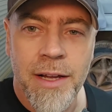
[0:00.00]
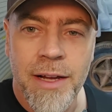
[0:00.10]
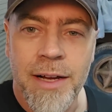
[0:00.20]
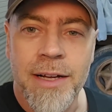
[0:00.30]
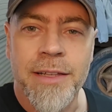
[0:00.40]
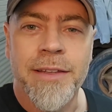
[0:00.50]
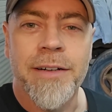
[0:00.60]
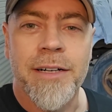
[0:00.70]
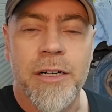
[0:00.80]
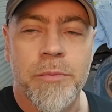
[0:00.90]

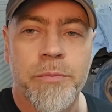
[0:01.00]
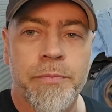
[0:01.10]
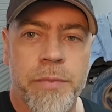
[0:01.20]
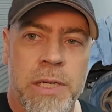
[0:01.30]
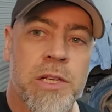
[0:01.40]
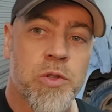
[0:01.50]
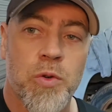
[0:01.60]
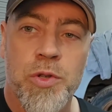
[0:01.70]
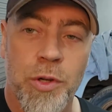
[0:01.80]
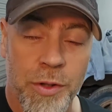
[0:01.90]
And he's
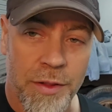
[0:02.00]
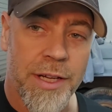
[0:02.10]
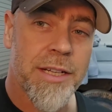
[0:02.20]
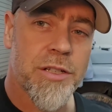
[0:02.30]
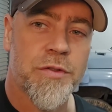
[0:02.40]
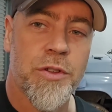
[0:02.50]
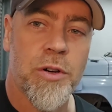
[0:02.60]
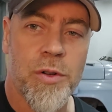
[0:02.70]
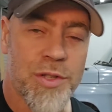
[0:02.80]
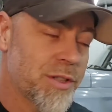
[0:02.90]
also done the headers for the
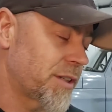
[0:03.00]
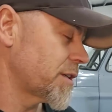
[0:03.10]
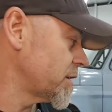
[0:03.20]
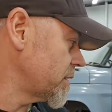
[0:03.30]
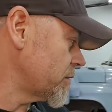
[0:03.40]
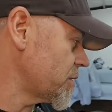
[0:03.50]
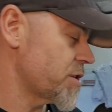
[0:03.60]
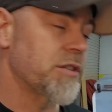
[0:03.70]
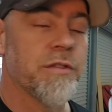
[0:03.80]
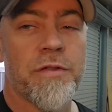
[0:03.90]
Godzilla. Nice
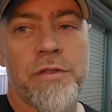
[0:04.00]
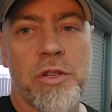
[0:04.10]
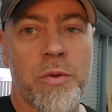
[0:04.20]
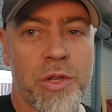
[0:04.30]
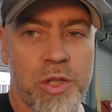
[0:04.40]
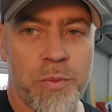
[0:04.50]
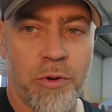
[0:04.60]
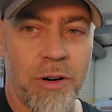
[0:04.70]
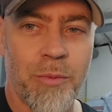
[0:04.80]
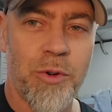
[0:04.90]
set of 2-inch
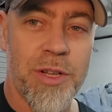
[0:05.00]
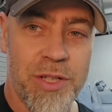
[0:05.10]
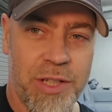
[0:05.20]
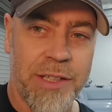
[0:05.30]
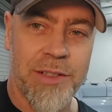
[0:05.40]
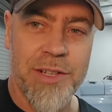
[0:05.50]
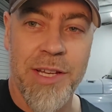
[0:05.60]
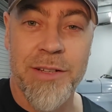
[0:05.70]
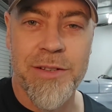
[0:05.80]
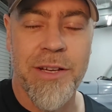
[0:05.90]
primary stainless
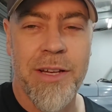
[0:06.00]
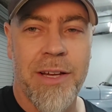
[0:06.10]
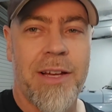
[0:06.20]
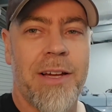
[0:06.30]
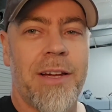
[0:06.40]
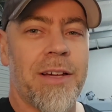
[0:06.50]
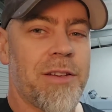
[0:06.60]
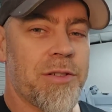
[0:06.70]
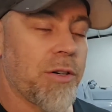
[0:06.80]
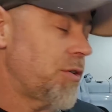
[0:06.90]
headers.
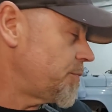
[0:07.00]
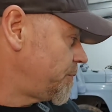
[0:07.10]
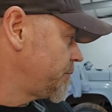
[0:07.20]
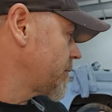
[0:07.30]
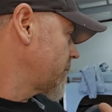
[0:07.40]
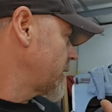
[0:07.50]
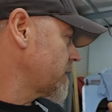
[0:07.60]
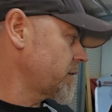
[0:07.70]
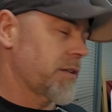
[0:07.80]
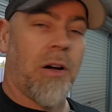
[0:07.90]
So
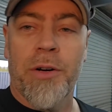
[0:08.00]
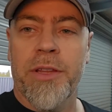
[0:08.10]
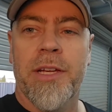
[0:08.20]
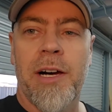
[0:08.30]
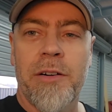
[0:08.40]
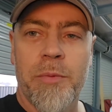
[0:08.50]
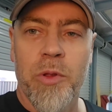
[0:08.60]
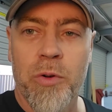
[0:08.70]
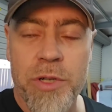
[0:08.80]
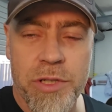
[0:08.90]
I'll get the car up on
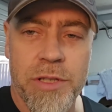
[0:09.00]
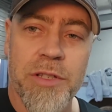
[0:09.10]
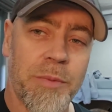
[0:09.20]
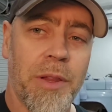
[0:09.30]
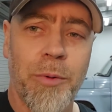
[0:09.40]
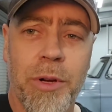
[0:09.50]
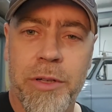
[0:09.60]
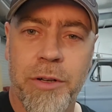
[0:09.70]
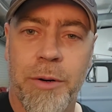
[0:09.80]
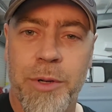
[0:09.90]
the hoist. There's some other
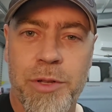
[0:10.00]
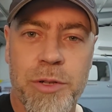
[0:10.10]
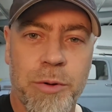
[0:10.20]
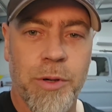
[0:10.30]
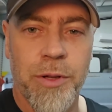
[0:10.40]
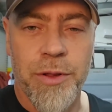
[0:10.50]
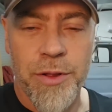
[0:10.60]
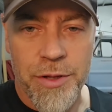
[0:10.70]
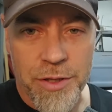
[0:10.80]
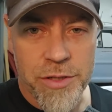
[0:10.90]
work I want to do on
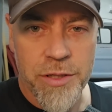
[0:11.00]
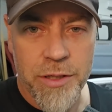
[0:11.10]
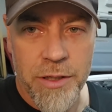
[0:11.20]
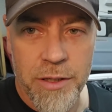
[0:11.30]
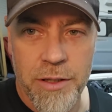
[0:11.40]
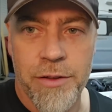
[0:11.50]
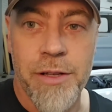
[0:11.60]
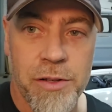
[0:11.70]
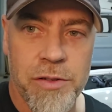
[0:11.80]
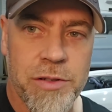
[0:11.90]
this
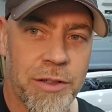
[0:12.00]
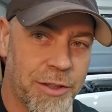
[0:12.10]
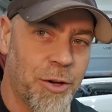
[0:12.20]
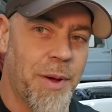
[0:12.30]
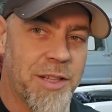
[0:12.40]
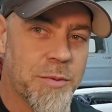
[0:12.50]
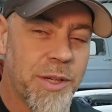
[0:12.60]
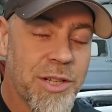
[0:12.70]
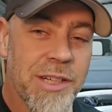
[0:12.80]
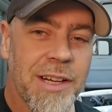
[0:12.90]
that's going to go back to Mitch,